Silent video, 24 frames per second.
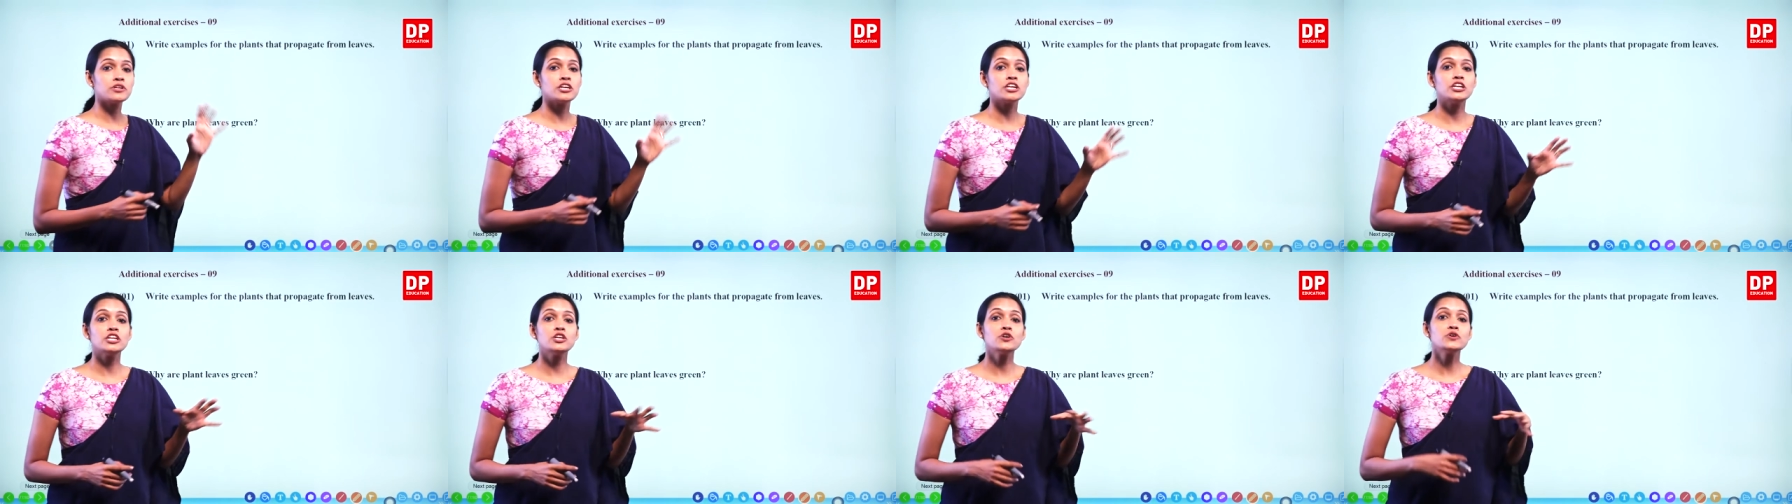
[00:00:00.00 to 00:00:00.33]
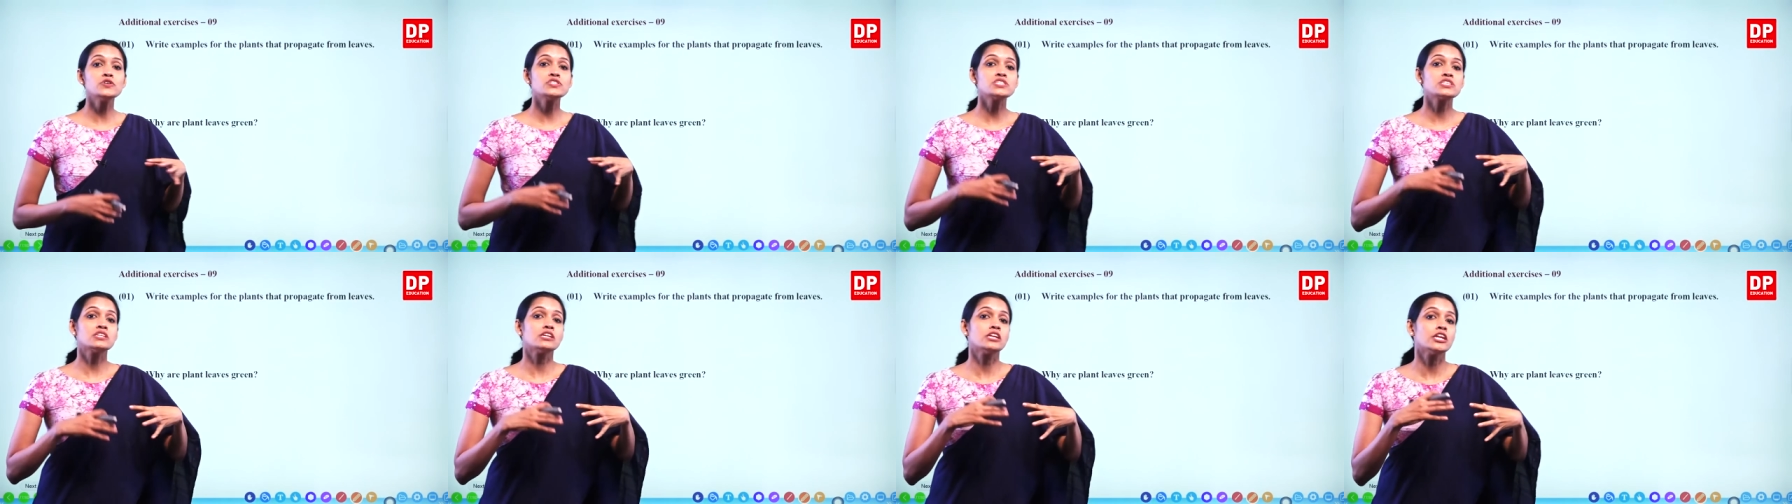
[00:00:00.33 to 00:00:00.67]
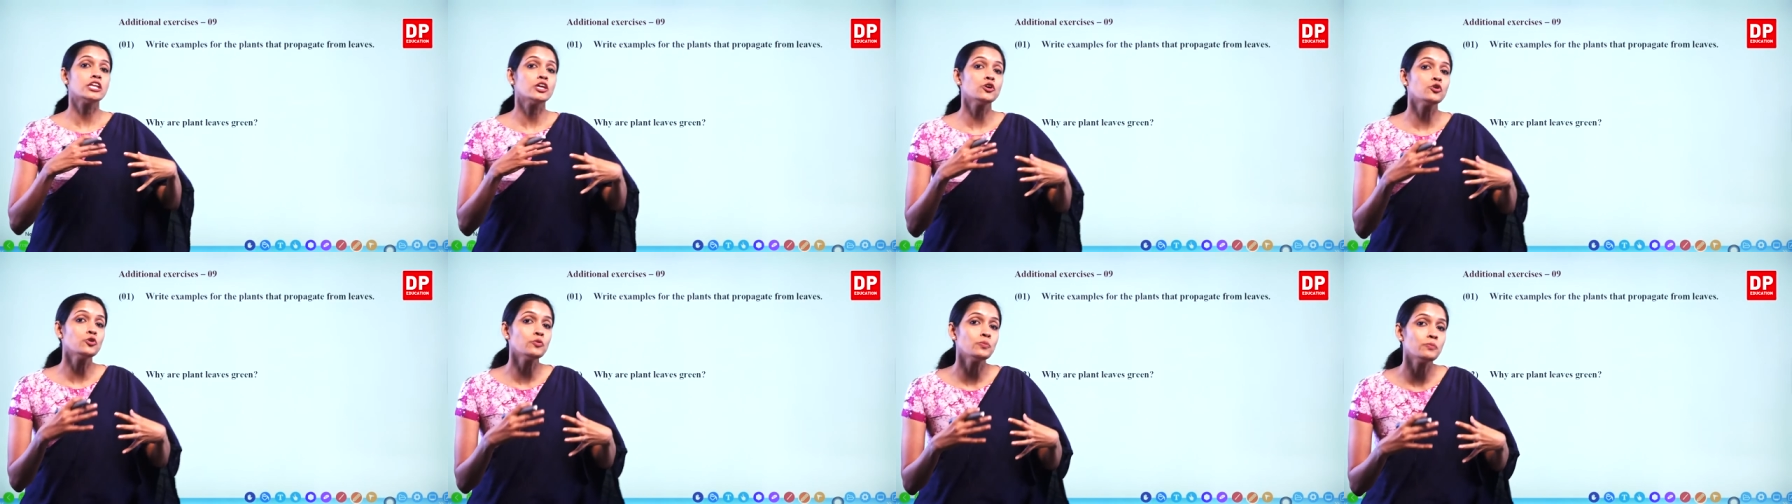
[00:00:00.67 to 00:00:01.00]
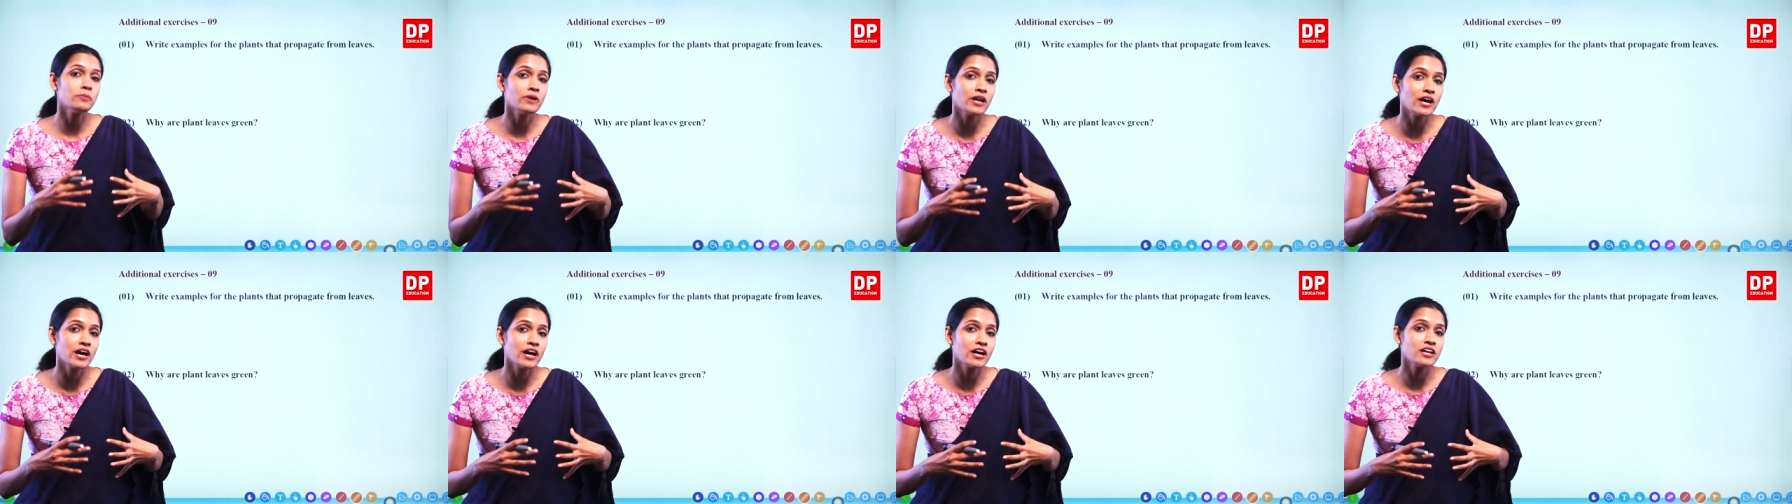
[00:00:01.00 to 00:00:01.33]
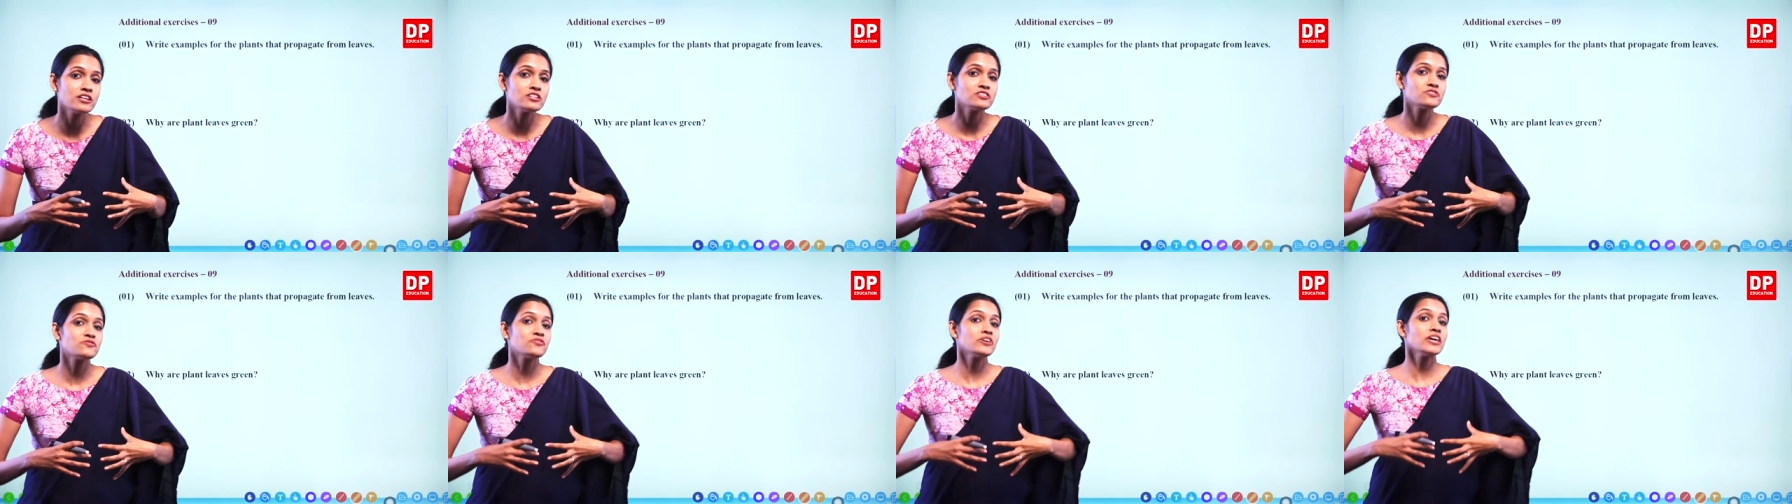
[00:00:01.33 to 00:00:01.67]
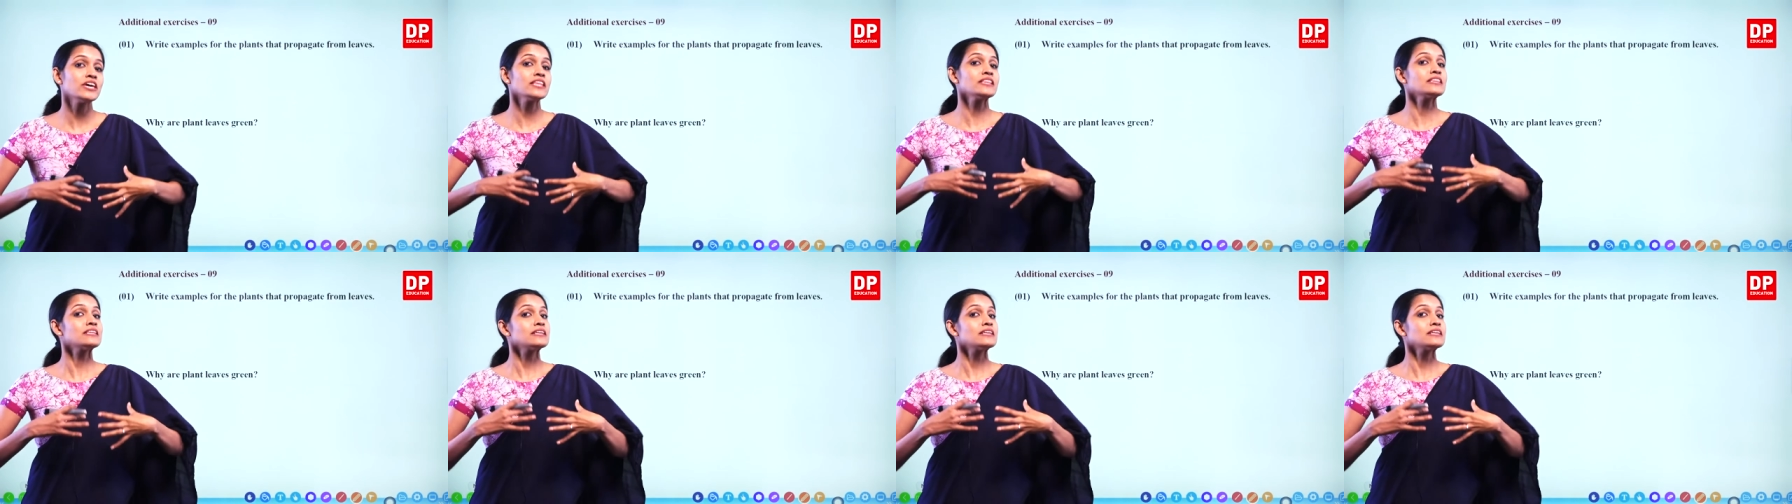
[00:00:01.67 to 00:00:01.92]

produce new plants with